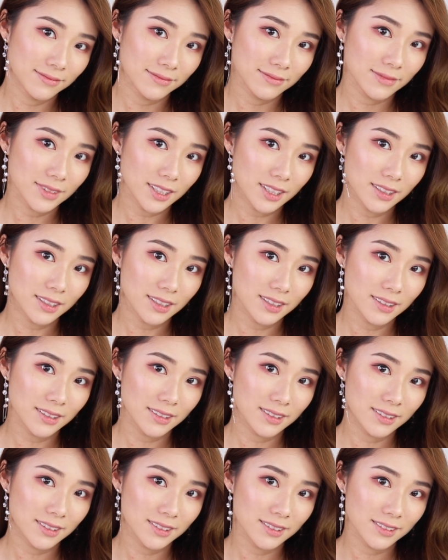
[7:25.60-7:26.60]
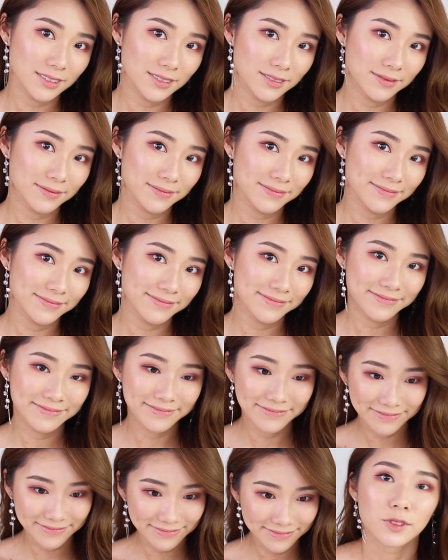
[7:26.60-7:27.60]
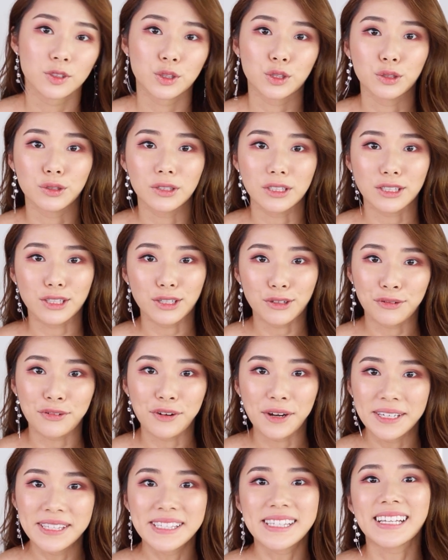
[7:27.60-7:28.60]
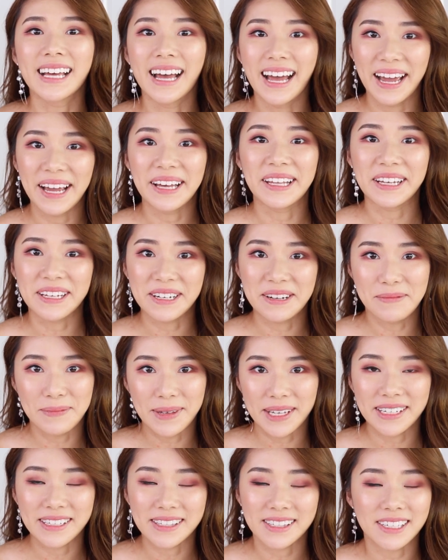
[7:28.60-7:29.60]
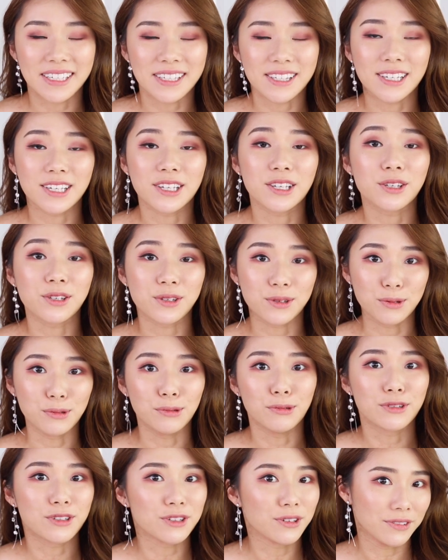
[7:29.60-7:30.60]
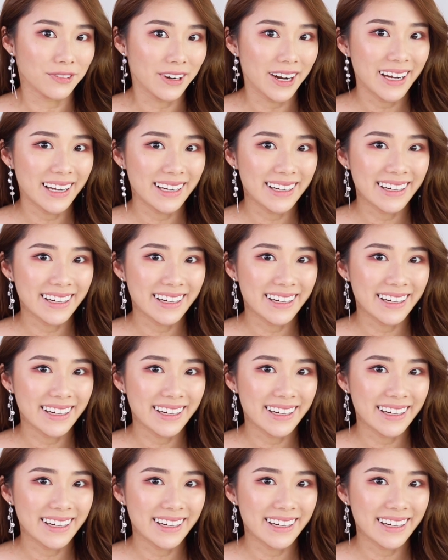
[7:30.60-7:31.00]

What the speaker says: Ta-da! So the difference eyeliner makes is huge, right?